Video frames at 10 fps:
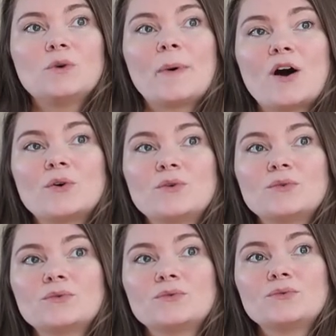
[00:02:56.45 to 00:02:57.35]
about
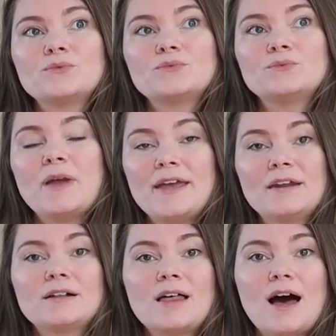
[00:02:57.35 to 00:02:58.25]
eight
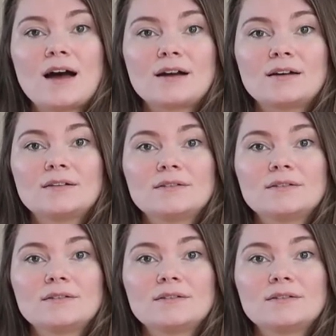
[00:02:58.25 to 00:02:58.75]
o'clock,